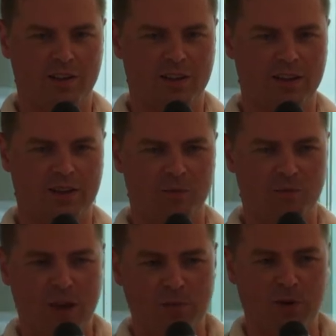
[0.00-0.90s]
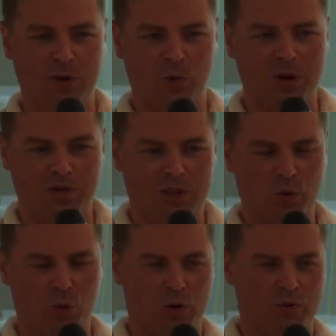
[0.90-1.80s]
and maybe one of
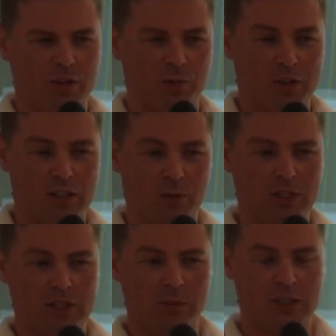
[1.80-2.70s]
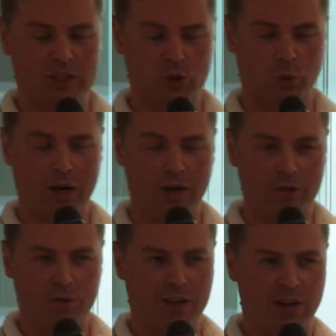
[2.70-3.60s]
them were invented by his wife,
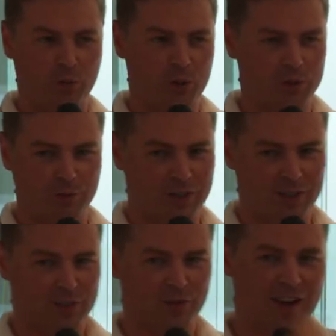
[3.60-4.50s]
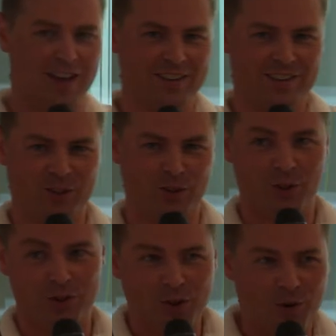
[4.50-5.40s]
another was by his friend, and you
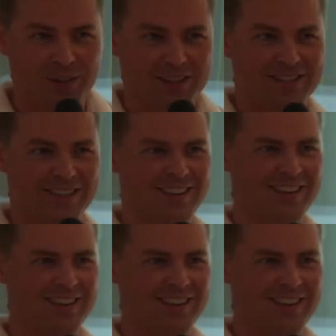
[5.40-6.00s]
don't know this,